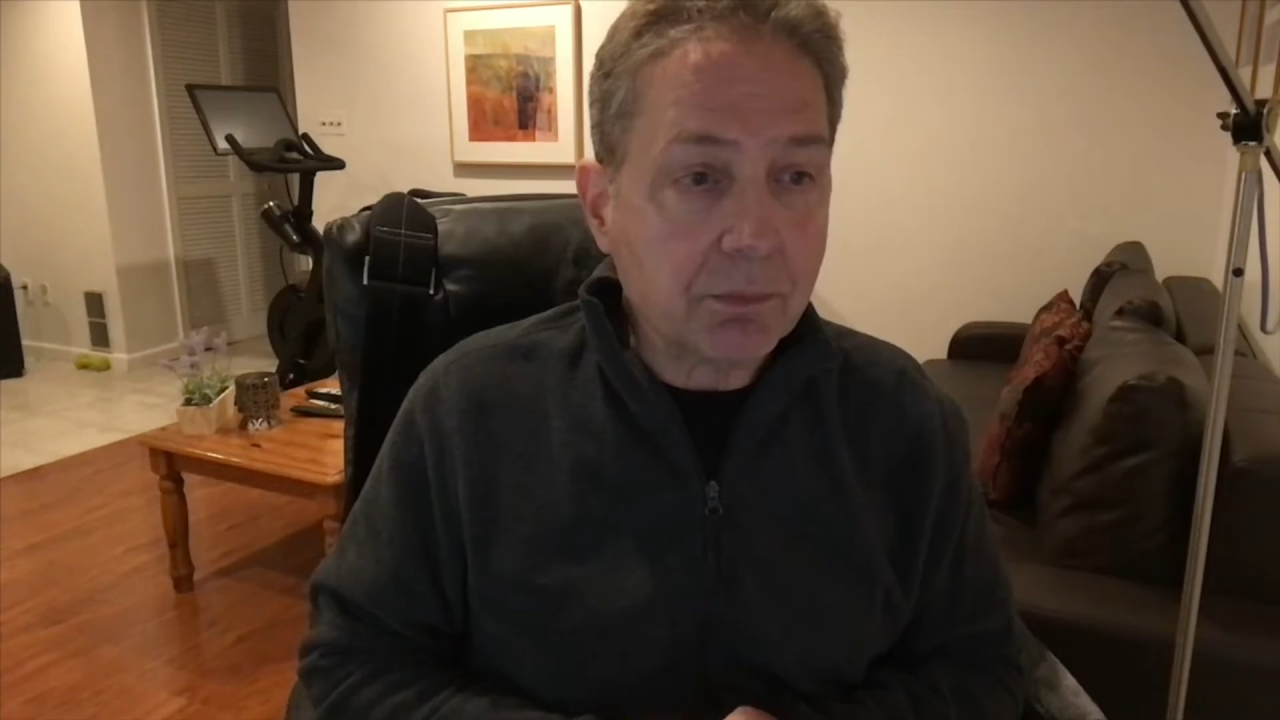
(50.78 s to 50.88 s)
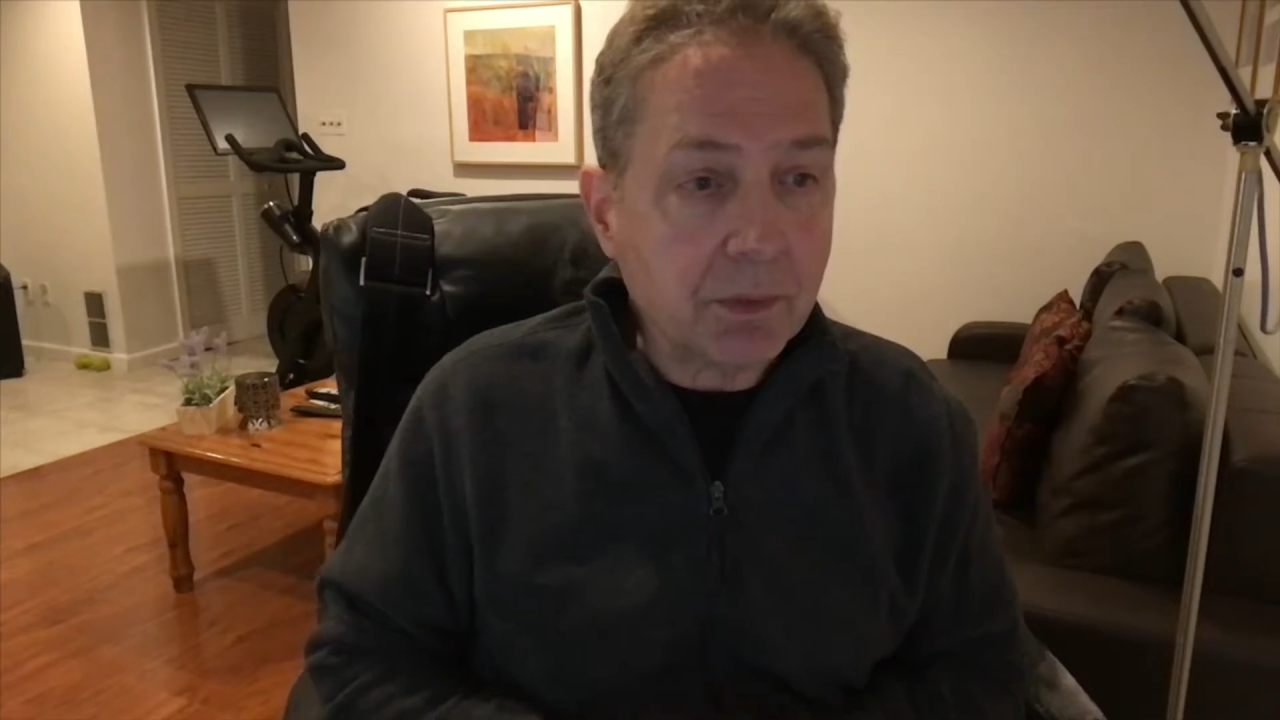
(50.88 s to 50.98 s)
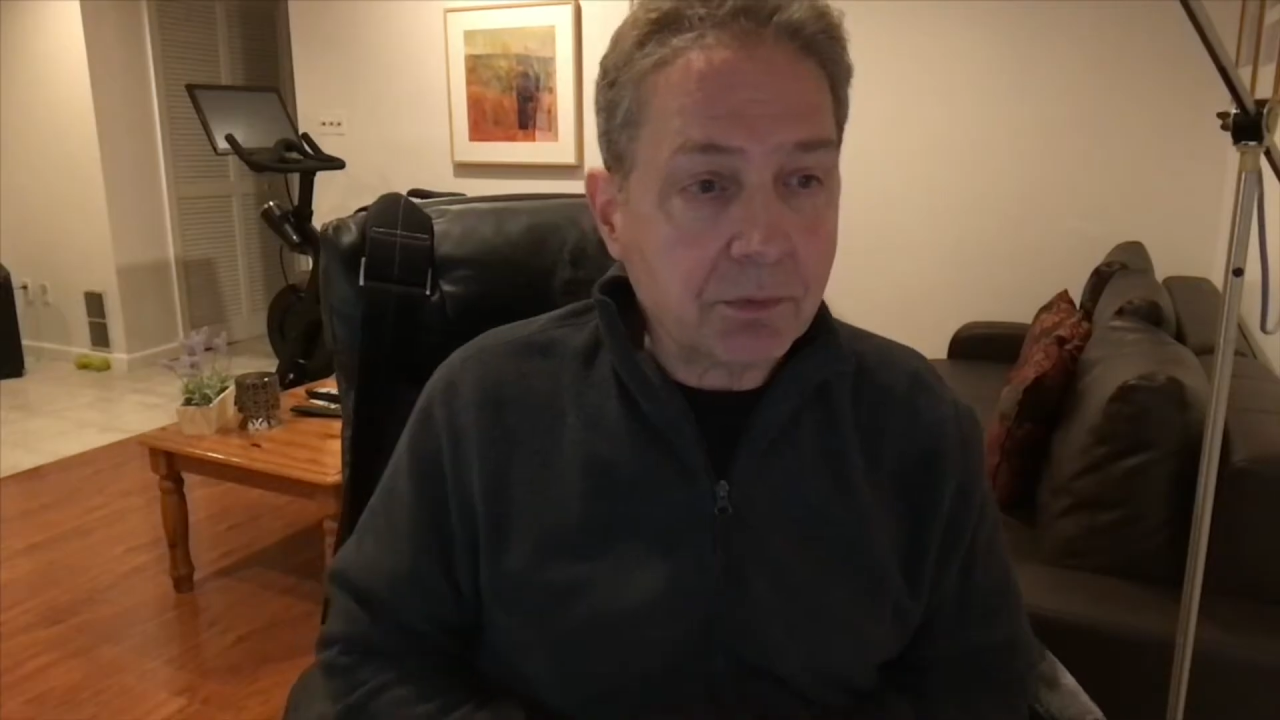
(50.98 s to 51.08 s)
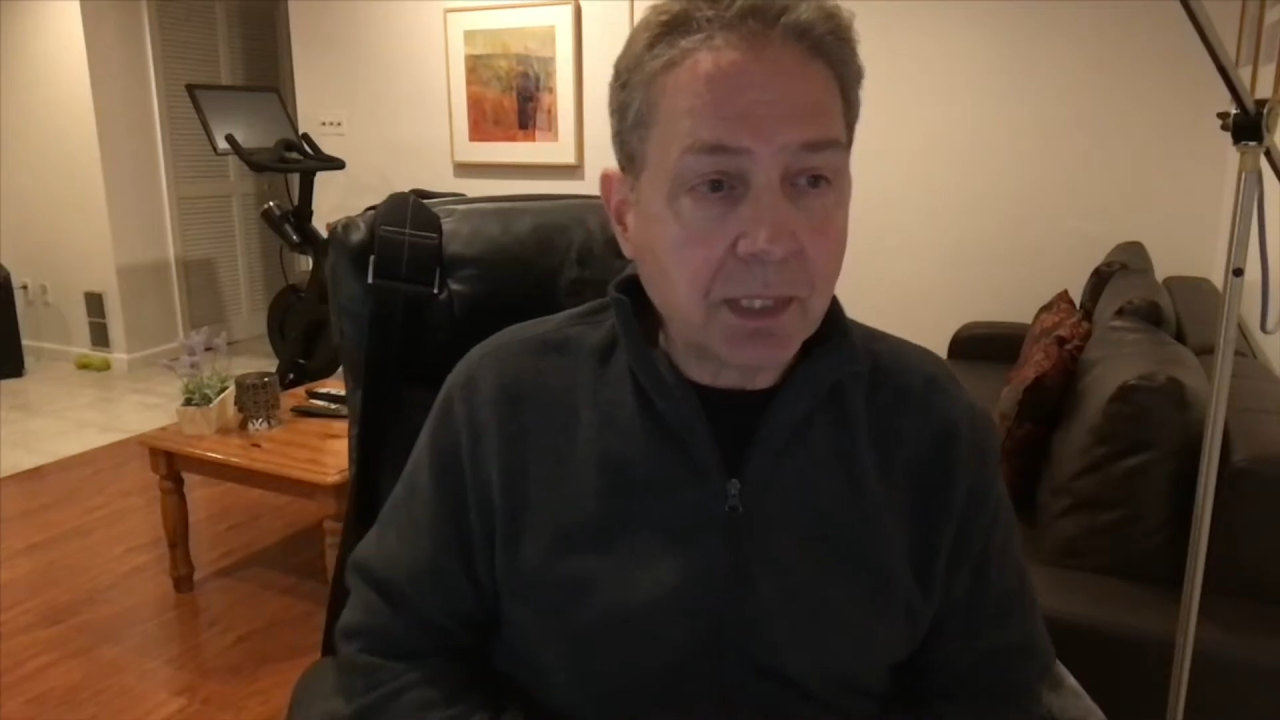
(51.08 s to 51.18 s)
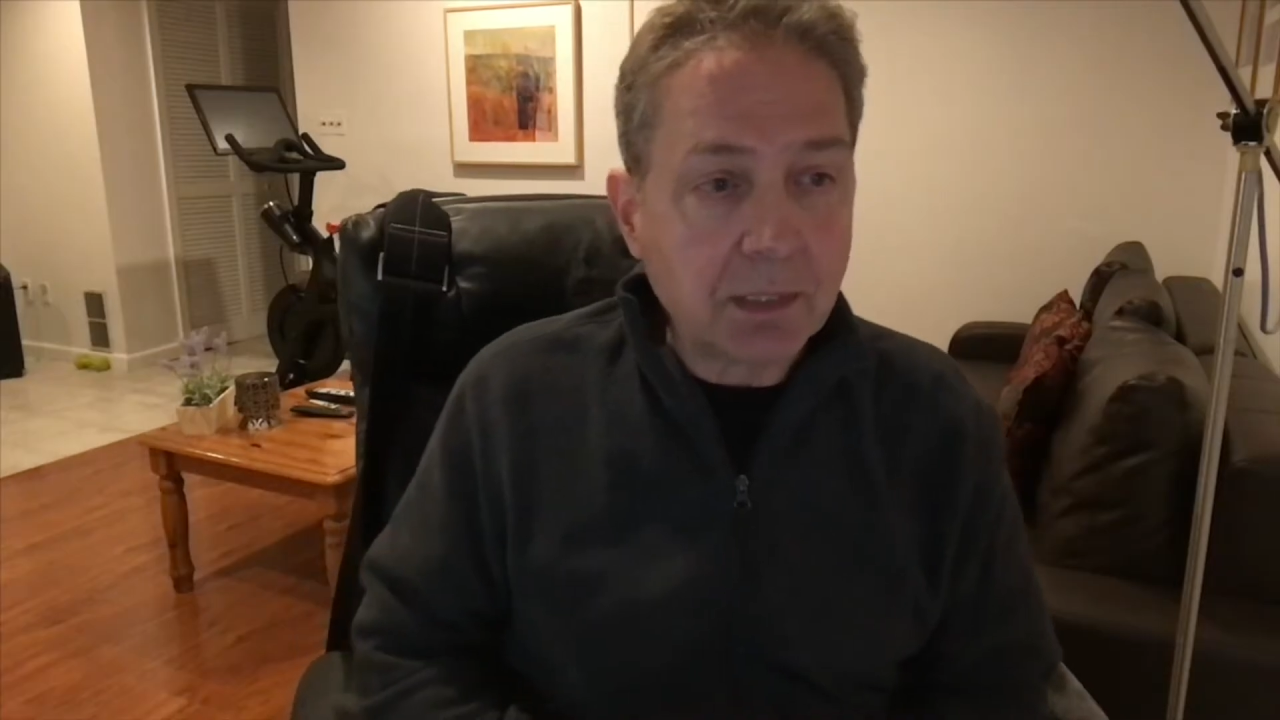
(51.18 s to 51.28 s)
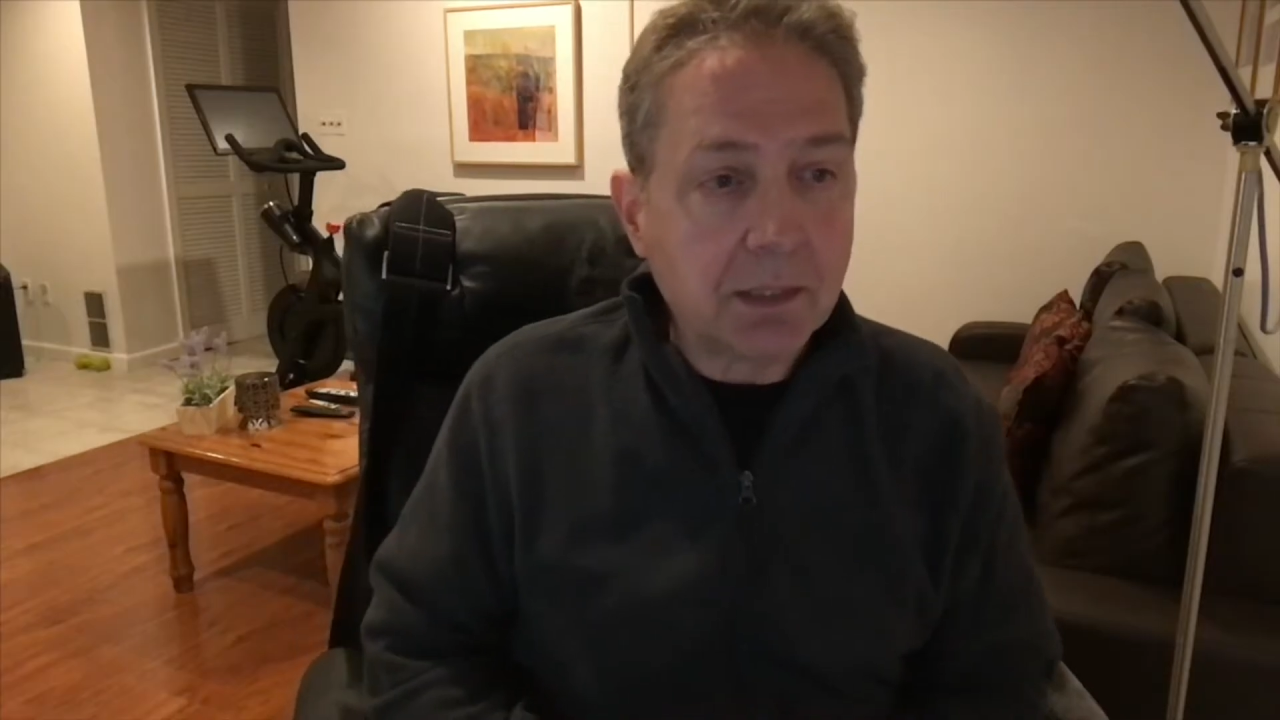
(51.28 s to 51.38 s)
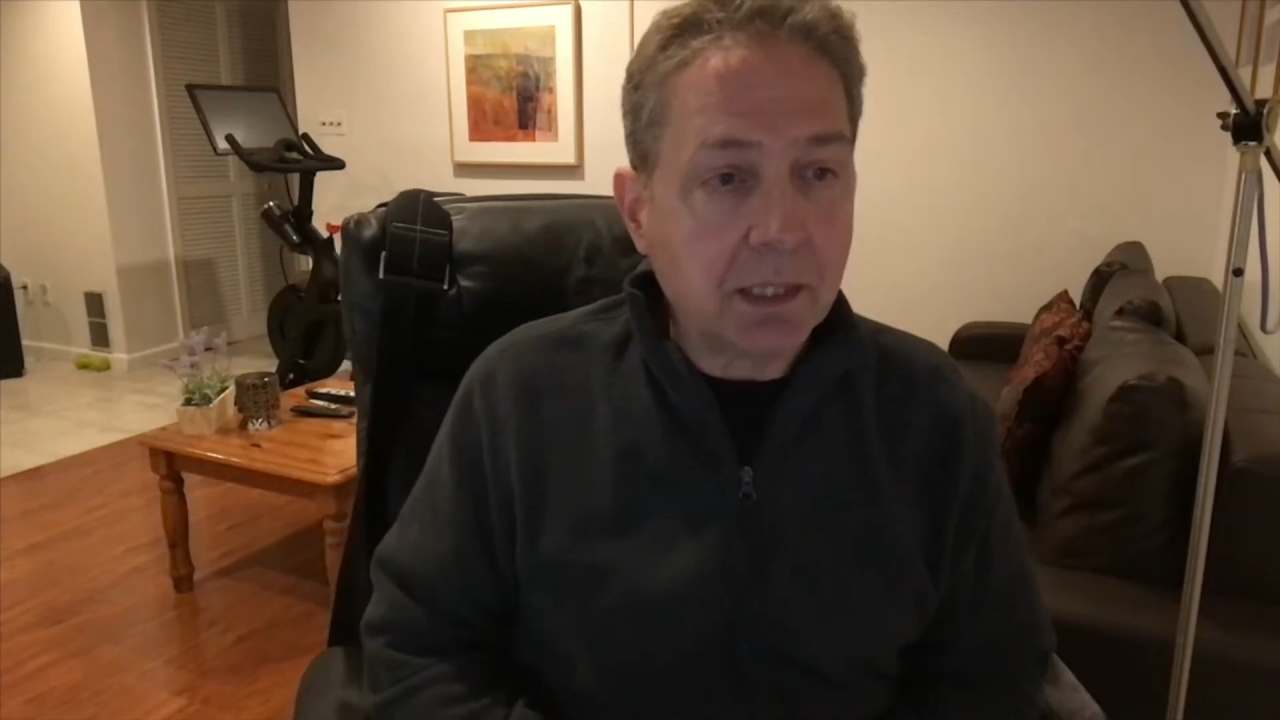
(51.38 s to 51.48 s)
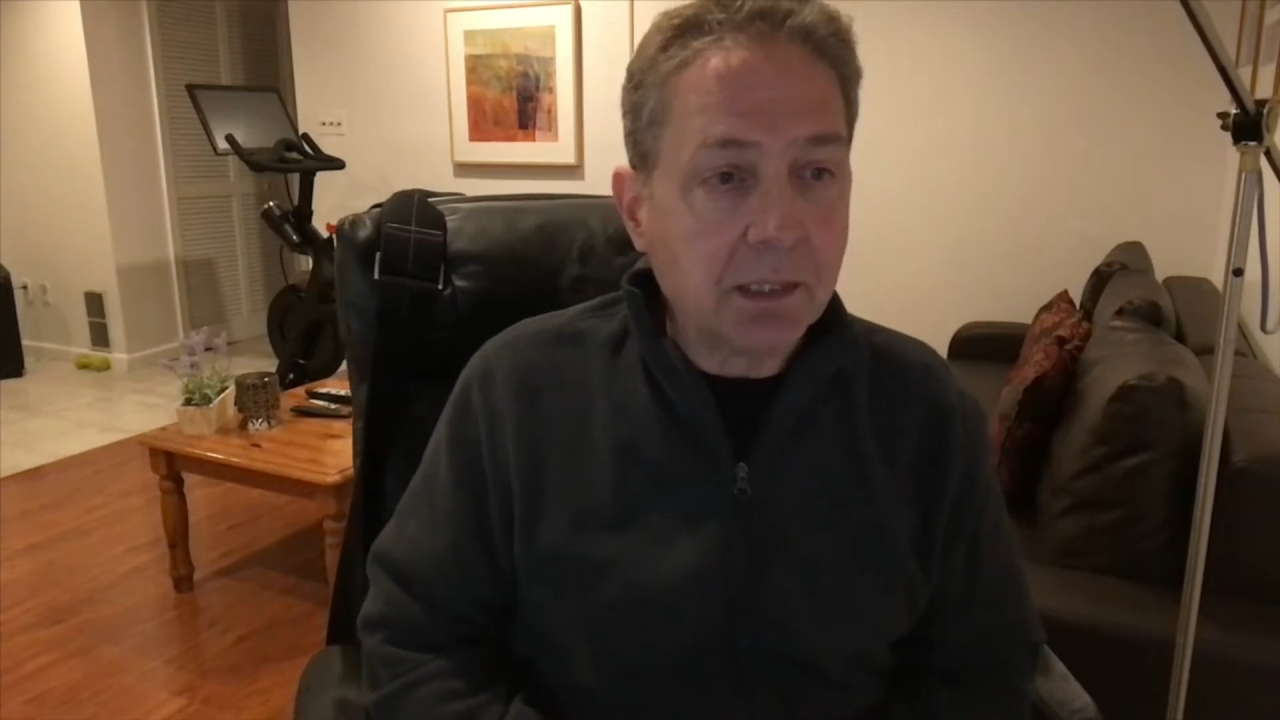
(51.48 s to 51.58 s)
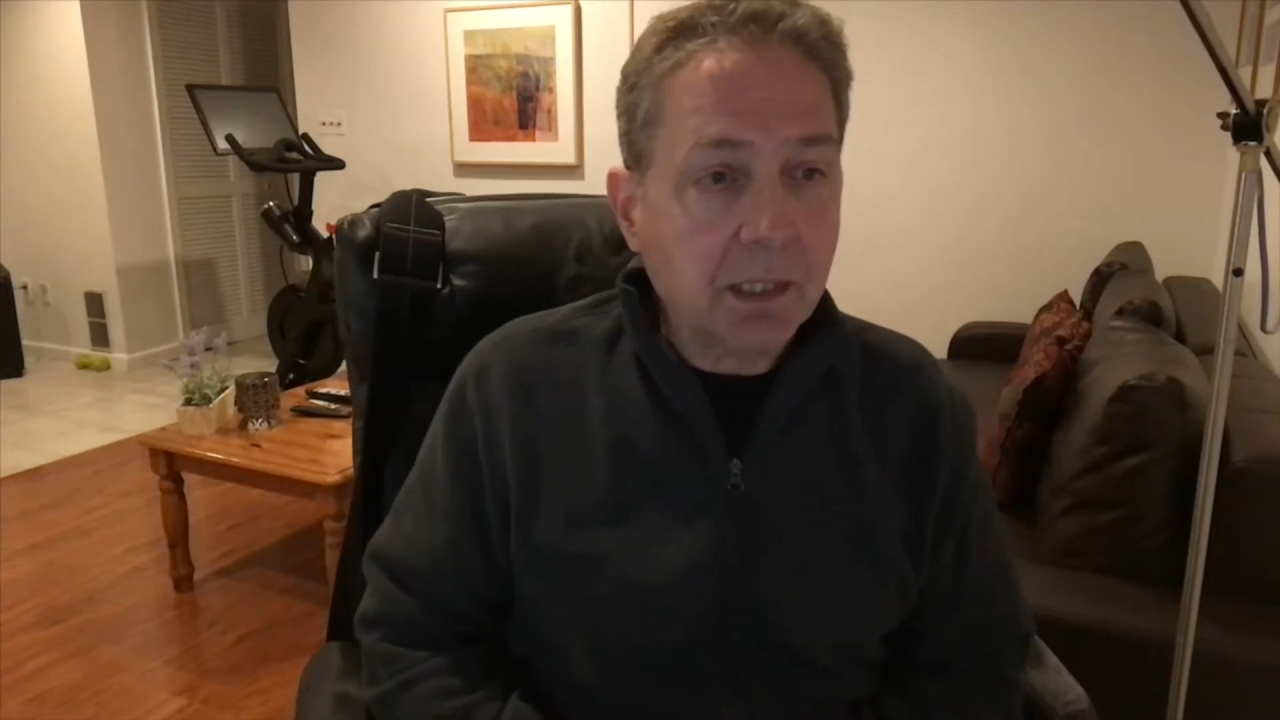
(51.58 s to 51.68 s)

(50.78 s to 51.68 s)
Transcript: second thing